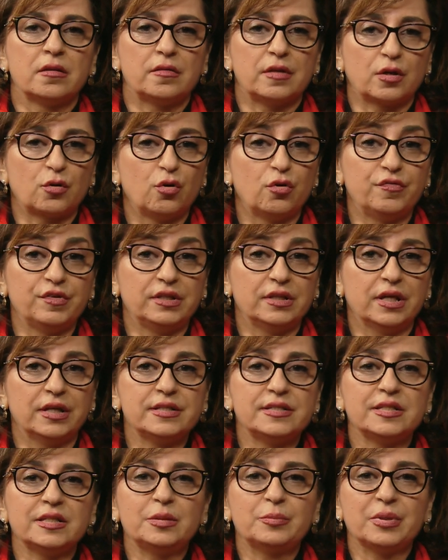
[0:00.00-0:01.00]
The
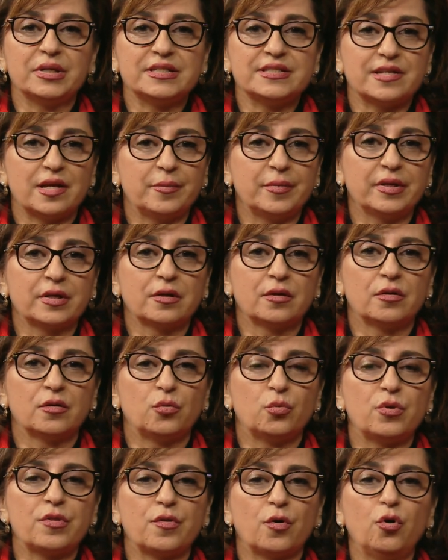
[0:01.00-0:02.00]
COVID-19 pandemic,
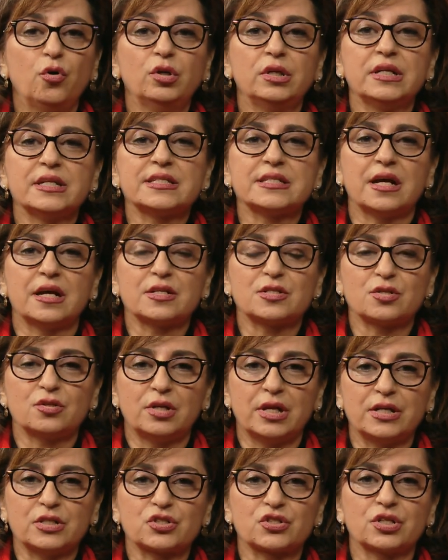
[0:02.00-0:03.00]
with all its
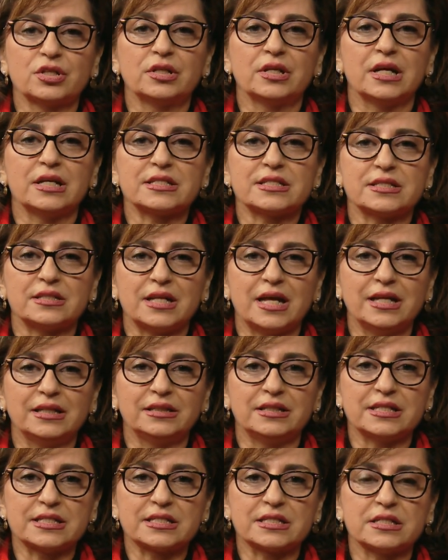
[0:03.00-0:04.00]
isolation
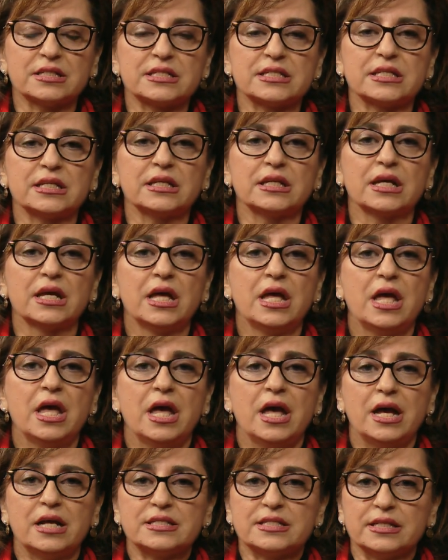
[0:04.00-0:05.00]
and distancing,
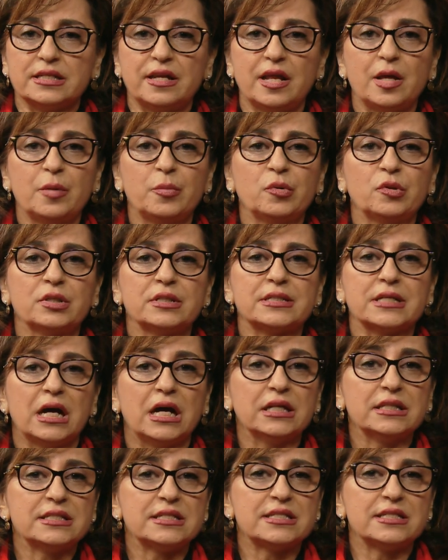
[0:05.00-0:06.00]
has enabled
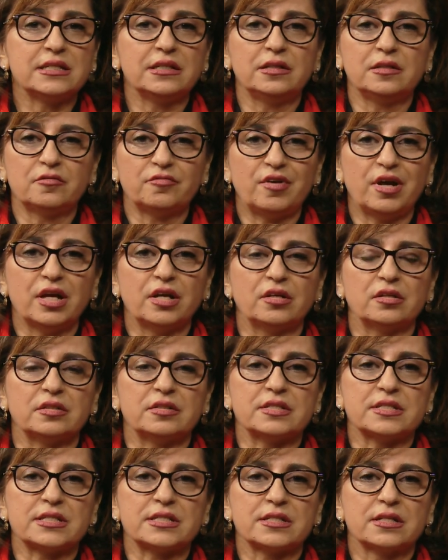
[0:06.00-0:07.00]
unseen
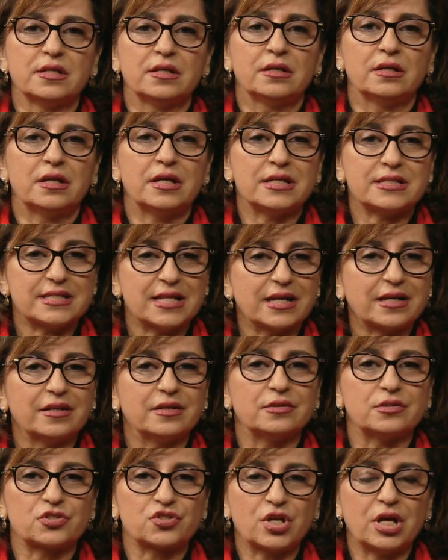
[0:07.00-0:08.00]
violence, a
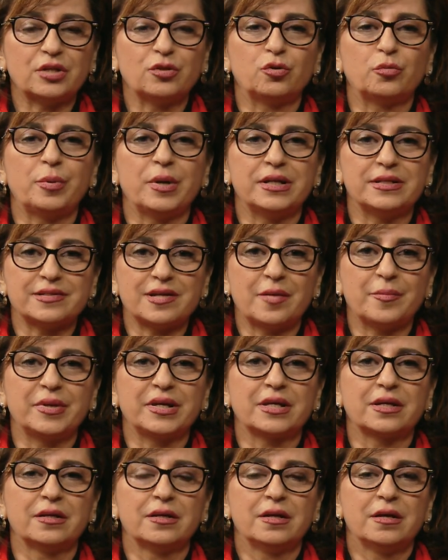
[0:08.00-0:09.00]
second shadow
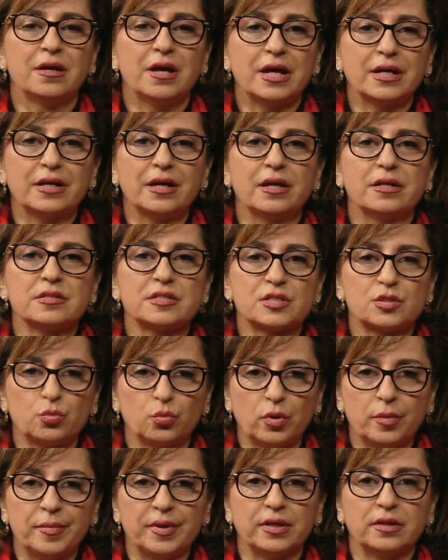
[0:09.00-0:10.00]
pandemic against
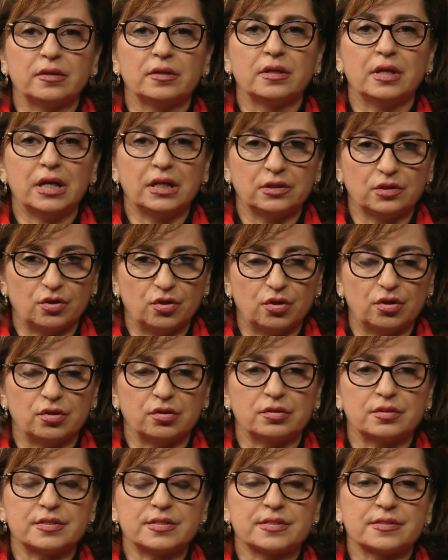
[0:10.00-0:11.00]
women and
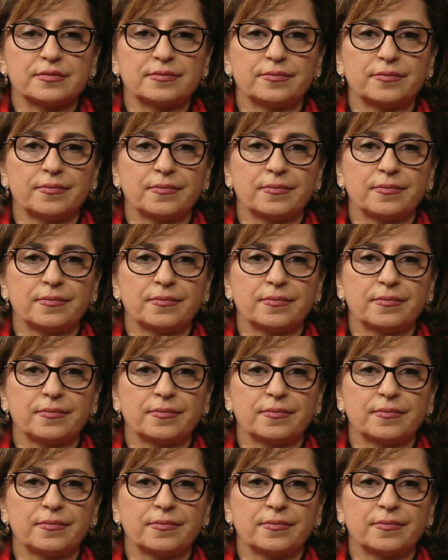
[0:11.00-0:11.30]
girls.